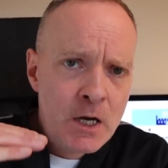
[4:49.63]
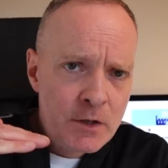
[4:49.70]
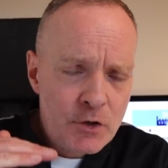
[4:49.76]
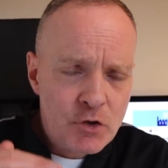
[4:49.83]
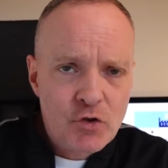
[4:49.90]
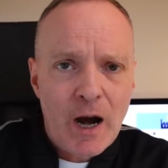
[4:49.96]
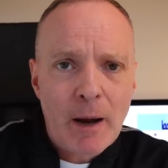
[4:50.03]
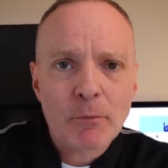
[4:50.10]
The
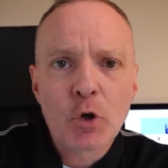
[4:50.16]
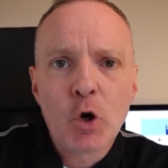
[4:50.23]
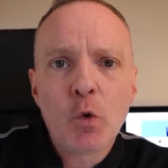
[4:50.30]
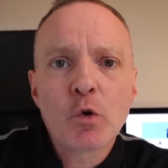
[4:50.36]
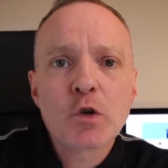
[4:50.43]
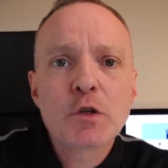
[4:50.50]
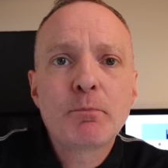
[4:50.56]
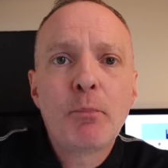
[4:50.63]
trapdoor
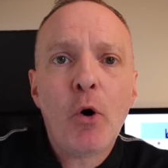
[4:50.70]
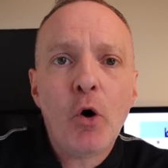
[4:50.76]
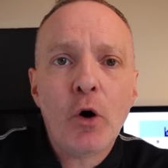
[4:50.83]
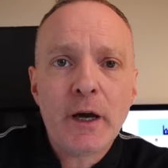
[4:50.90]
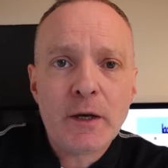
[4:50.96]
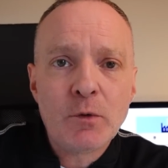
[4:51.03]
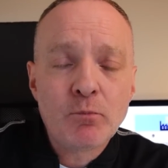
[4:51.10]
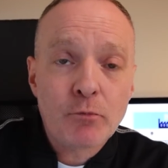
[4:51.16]
was put
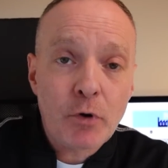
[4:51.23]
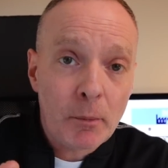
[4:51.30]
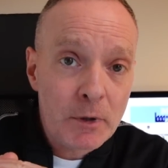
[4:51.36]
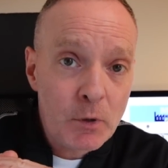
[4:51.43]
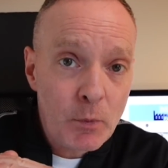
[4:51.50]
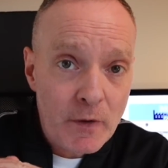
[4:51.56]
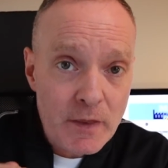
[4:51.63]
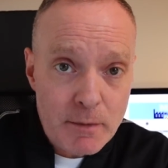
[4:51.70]
in
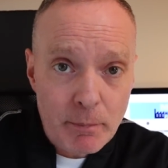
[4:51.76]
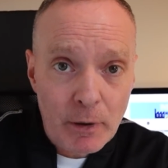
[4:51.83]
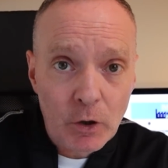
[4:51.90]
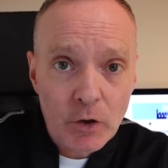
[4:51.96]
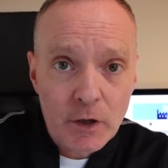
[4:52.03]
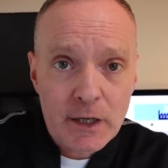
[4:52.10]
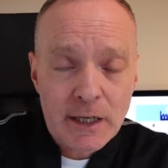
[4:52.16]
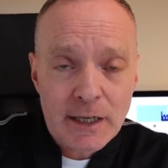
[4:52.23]
probably when they
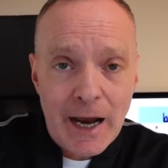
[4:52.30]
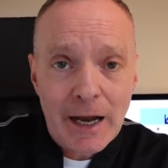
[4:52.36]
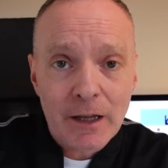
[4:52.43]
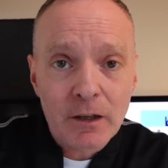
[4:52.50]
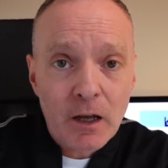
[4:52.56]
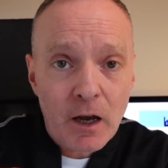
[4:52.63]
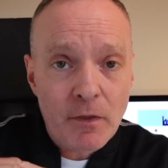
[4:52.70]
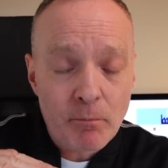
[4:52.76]
built the
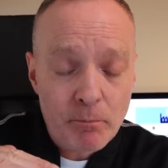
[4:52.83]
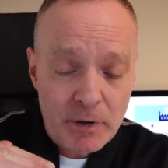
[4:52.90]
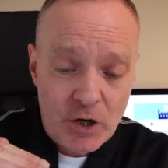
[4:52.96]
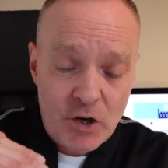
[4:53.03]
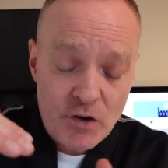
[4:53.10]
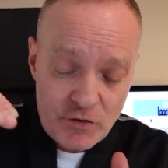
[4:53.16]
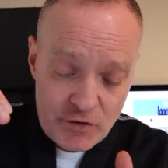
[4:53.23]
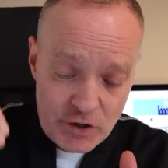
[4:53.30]
canal, and
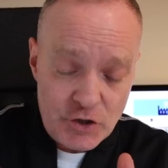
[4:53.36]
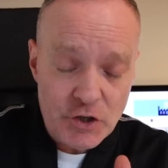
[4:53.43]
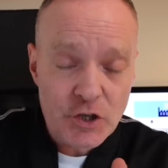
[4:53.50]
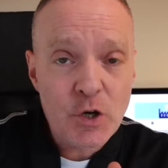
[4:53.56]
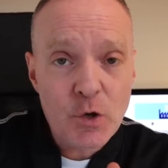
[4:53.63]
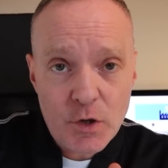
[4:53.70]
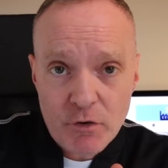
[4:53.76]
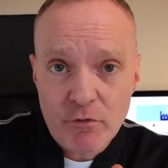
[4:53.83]
because they
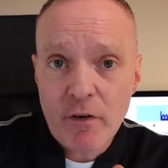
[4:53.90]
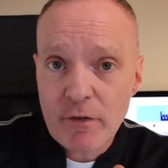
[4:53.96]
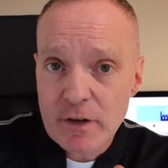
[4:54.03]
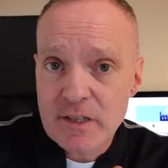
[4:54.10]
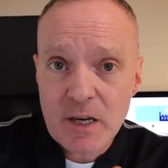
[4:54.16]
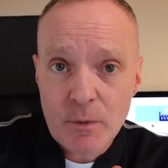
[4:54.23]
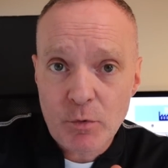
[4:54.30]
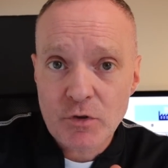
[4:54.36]
knew the River
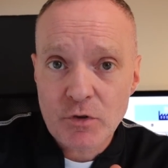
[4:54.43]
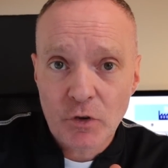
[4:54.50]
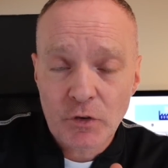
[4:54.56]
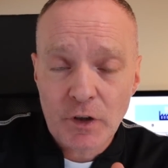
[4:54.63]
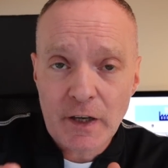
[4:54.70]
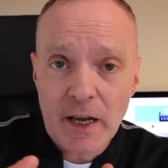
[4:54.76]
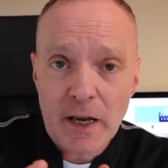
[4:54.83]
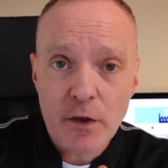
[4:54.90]
Tib was
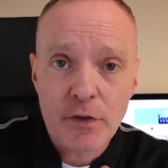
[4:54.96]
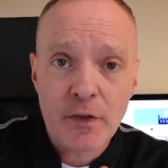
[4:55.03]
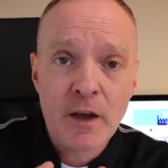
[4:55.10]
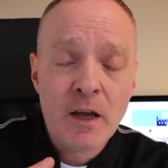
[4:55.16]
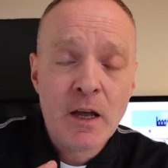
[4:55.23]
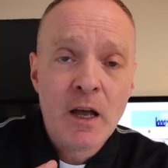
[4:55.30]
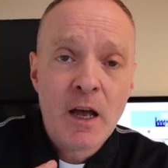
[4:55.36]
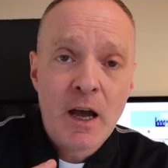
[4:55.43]
underneath,
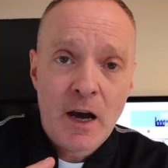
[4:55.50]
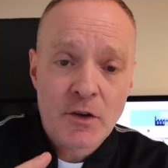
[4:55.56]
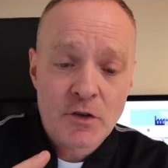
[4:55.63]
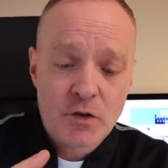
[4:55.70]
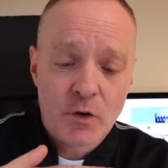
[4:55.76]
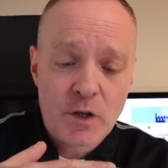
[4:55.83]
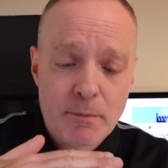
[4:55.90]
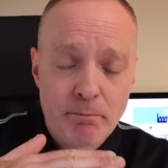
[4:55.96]
and
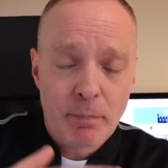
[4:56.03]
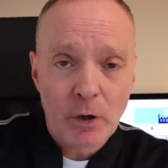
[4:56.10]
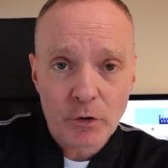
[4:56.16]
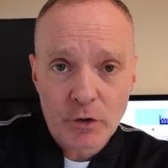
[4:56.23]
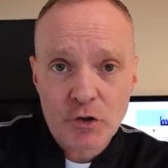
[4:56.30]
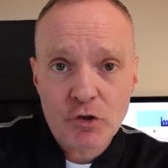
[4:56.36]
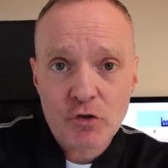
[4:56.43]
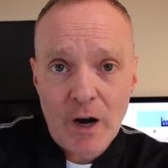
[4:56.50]
so they
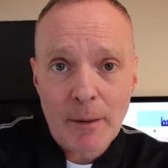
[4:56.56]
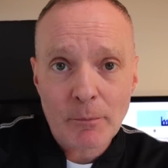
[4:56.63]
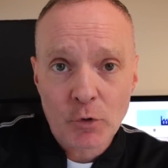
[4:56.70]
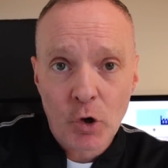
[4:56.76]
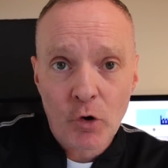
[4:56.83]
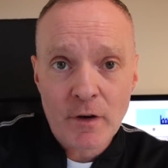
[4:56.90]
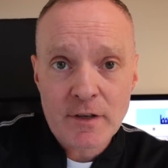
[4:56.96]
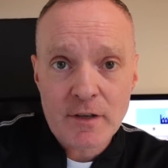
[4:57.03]
built the
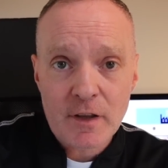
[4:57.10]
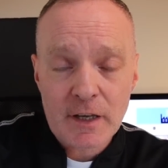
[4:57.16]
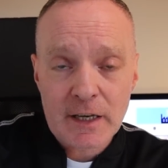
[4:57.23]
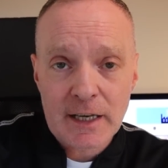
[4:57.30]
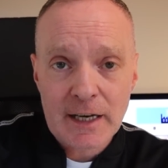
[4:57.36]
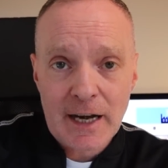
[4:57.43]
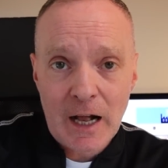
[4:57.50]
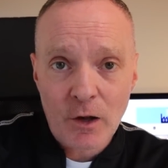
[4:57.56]
trapdoor into the
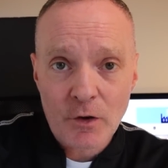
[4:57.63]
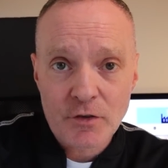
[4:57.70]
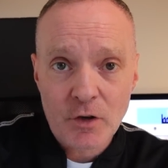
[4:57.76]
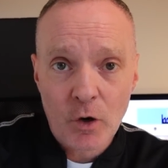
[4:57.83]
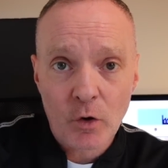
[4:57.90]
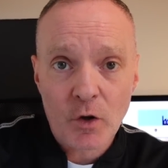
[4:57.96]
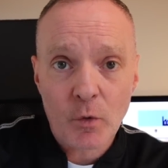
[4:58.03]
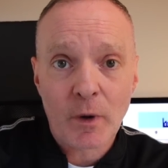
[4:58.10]
canal
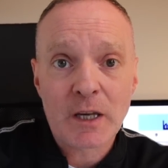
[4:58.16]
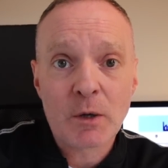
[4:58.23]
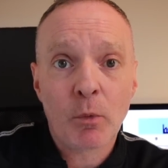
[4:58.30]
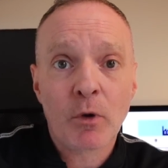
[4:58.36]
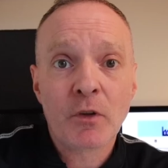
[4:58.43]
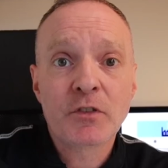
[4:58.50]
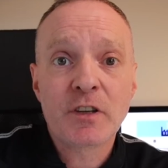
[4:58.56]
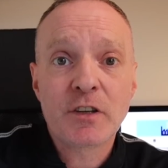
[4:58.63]
so that when they
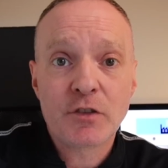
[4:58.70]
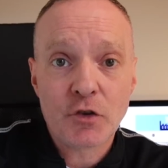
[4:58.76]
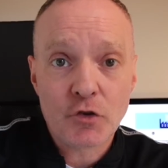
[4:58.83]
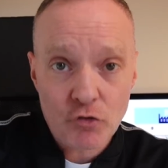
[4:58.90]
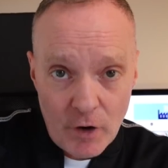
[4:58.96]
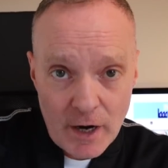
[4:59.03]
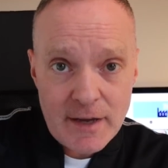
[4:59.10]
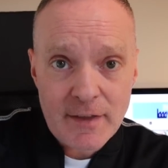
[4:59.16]
wanted to
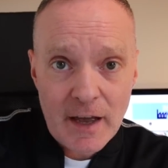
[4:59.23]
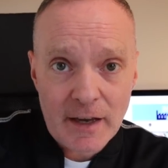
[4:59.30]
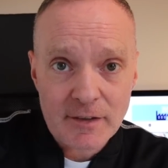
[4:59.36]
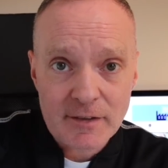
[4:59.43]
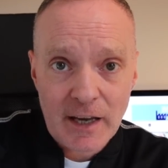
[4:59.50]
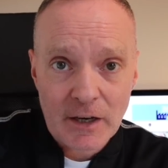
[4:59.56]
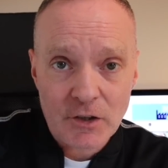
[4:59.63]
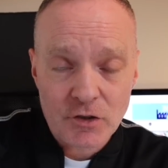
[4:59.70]
drain that
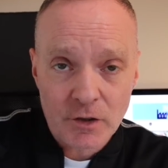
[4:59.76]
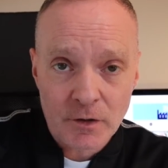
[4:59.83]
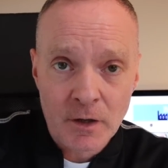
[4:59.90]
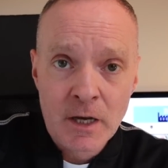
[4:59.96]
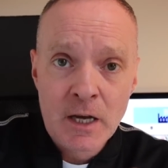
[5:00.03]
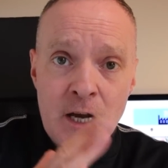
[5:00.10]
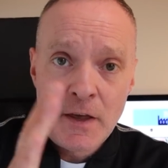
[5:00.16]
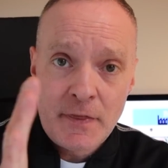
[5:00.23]

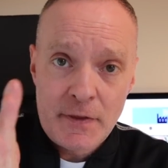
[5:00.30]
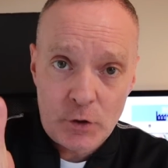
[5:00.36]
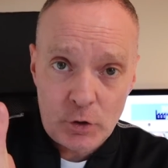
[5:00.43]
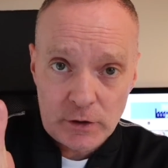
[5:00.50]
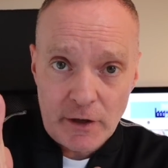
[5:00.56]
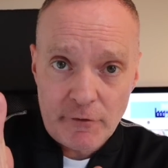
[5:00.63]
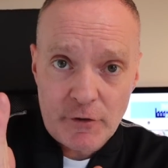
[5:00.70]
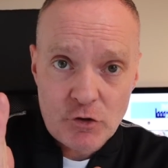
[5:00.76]
section, they could
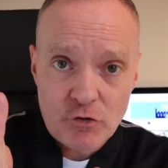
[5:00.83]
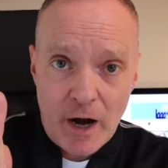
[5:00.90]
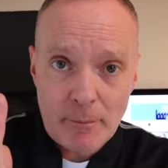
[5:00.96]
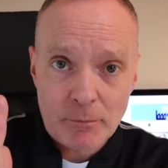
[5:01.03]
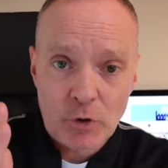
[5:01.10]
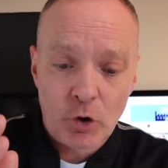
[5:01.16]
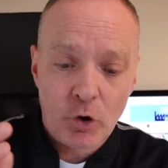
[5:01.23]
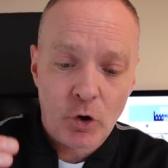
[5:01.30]
lift the
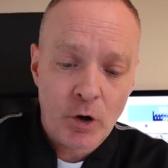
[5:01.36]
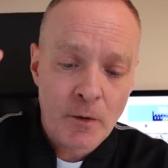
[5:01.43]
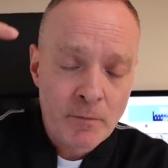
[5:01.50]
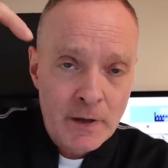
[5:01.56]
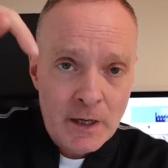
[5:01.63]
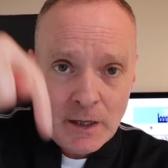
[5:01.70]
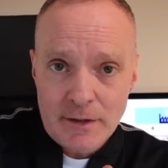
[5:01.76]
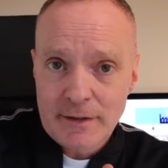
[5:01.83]
trapdoor,
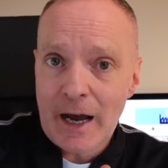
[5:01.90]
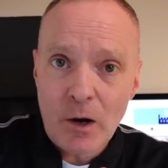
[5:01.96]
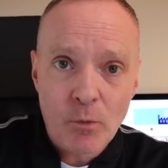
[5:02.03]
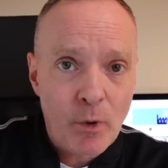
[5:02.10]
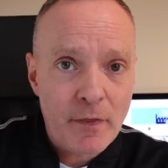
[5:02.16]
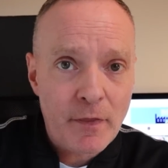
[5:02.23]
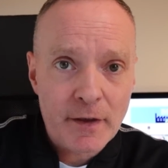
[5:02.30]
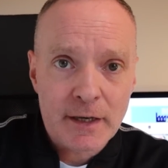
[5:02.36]
down
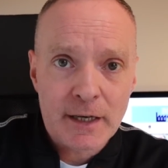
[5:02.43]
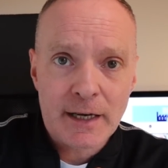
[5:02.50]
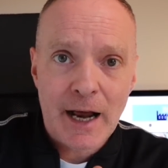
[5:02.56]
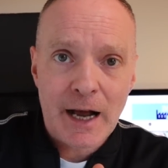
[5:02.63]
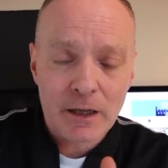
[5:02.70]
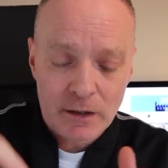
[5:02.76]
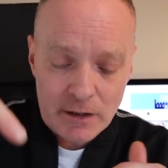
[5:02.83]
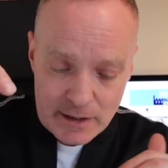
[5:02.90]
went the
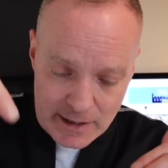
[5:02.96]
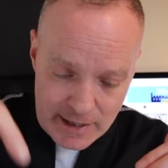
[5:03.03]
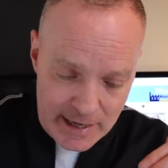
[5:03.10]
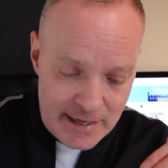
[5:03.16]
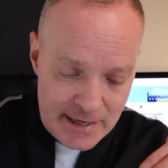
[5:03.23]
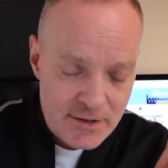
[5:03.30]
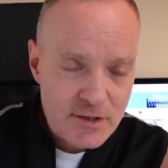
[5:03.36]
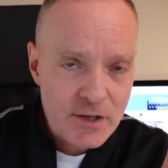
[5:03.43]
canal,
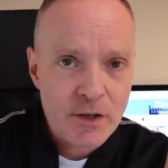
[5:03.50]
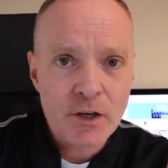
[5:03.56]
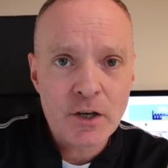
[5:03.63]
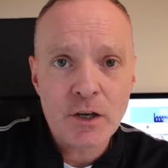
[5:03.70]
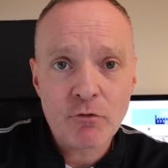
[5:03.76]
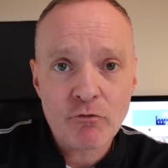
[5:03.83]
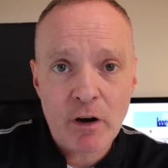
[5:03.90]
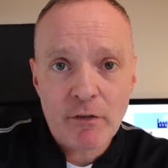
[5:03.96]
into
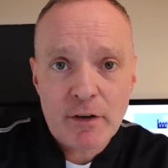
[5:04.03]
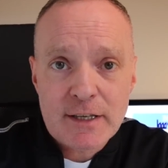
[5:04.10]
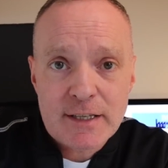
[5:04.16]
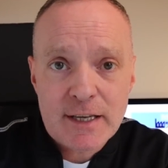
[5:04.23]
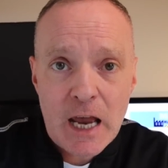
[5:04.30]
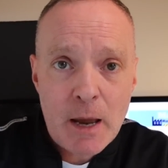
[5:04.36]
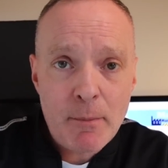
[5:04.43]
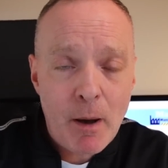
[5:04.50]
the River
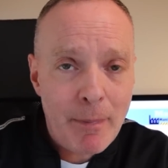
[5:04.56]
Tib